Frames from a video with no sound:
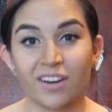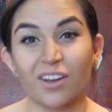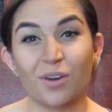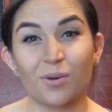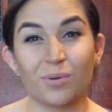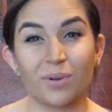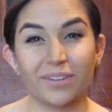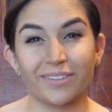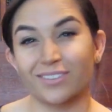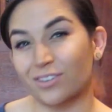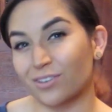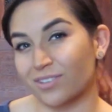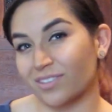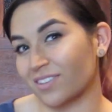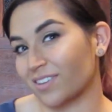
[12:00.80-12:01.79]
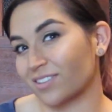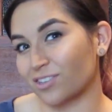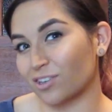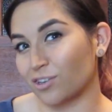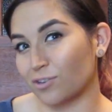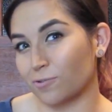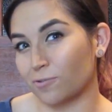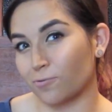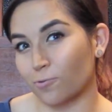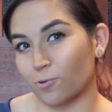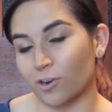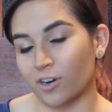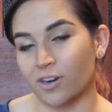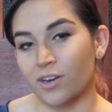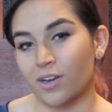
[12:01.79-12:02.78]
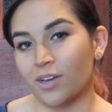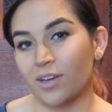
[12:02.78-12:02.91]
know what certain things are used for.